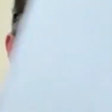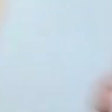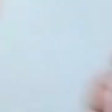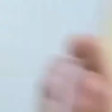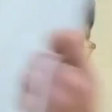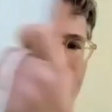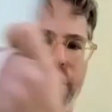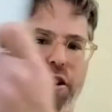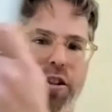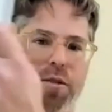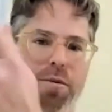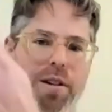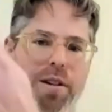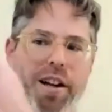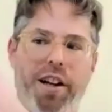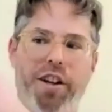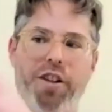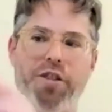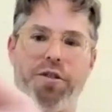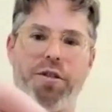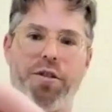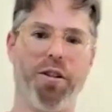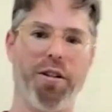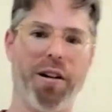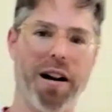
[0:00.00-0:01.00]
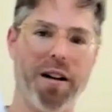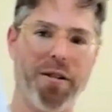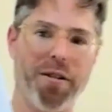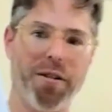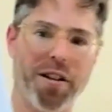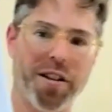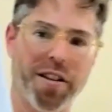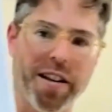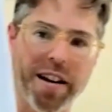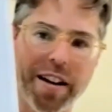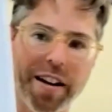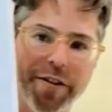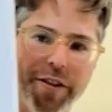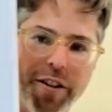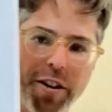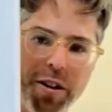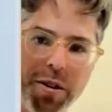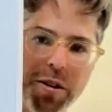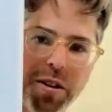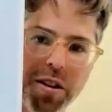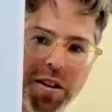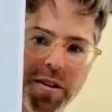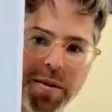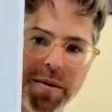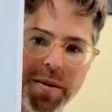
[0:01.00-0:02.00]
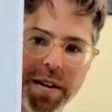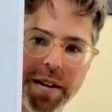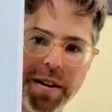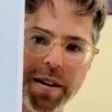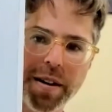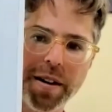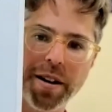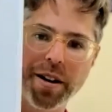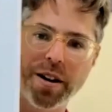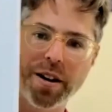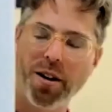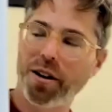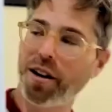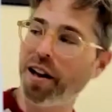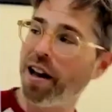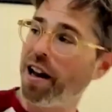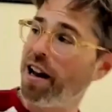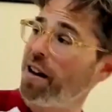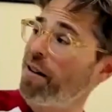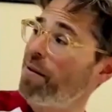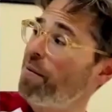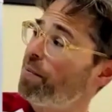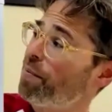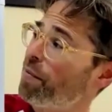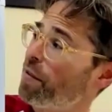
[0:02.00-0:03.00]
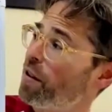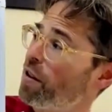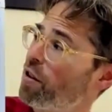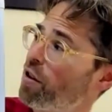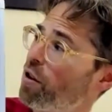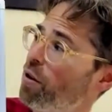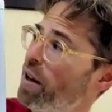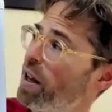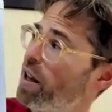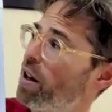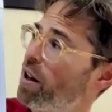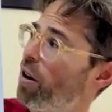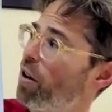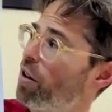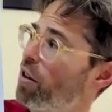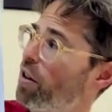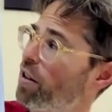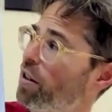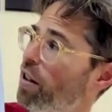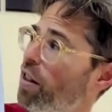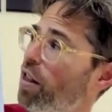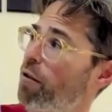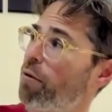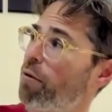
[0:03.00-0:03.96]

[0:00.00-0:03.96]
This is what I drew. How is that, folks? Okay, so he calls it the